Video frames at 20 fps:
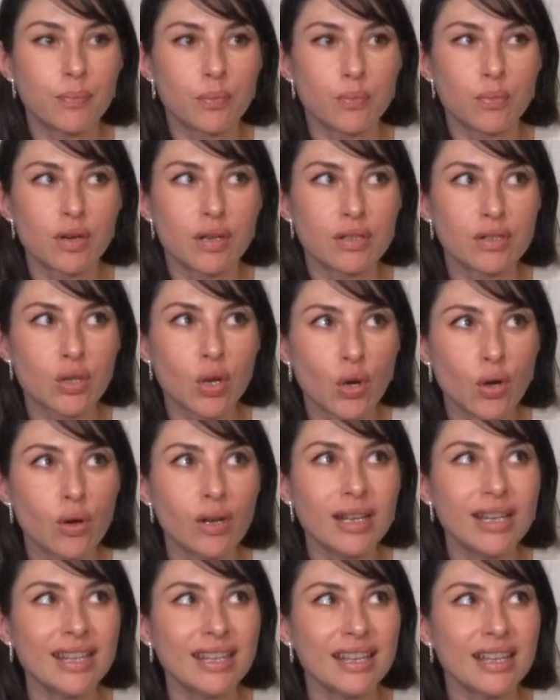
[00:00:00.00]

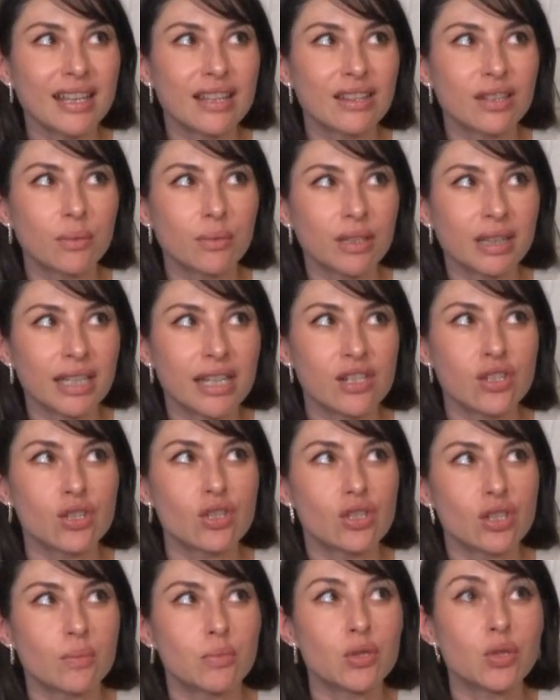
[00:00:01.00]
returning the
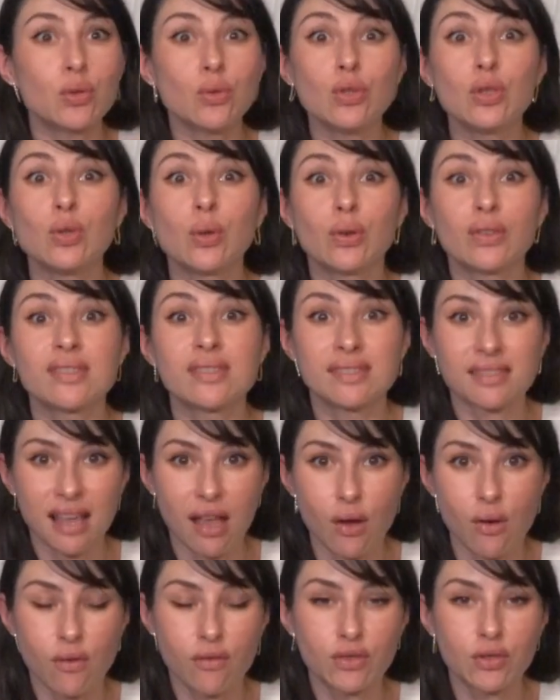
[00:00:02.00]
relationship to
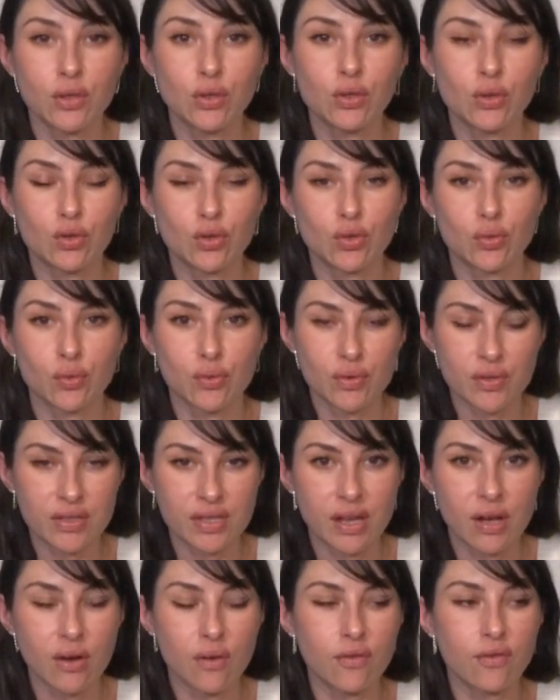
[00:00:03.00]
yourself, to your true
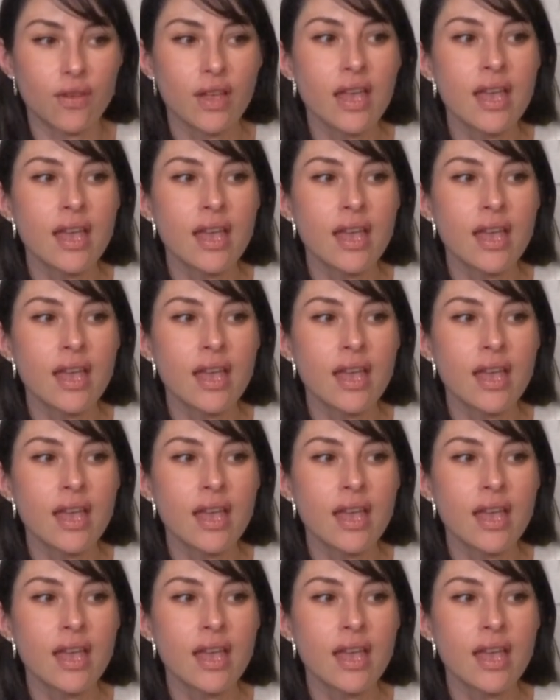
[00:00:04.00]
self.